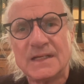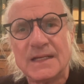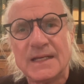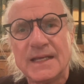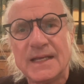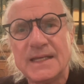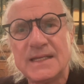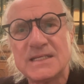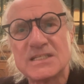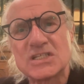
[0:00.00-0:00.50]

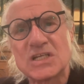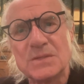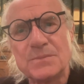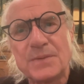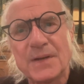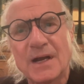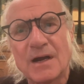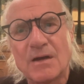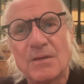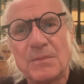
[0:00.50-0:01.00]
It is
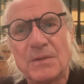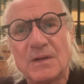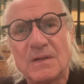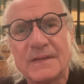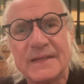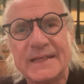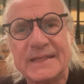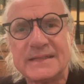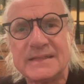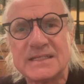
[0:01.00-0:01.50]
comparable
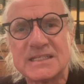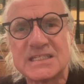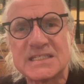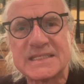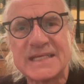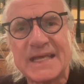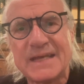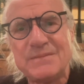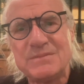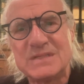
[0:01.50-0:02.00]
in the
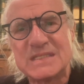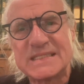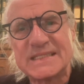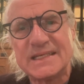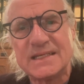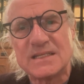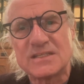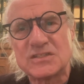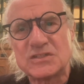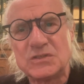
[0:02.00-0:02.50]
same
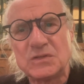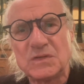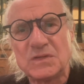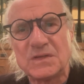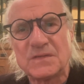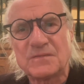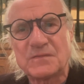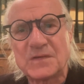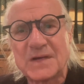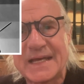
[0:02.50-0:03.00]
sense to the
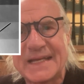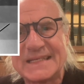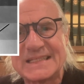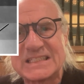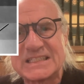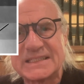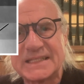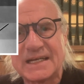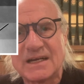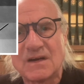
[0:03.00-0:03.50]
Fred
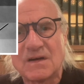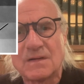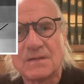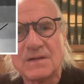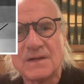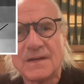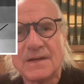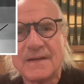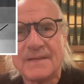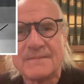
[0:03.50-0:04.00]
Astaire
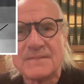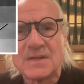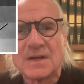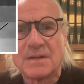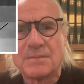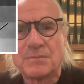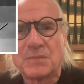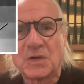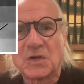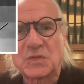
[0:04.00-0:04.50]

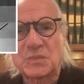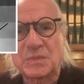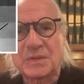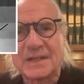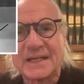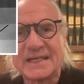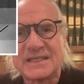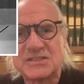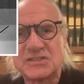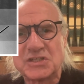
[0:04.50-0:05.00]

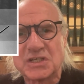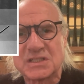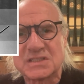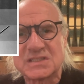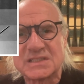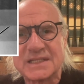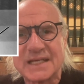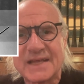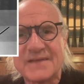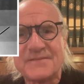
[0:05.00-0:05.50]
birthplace just a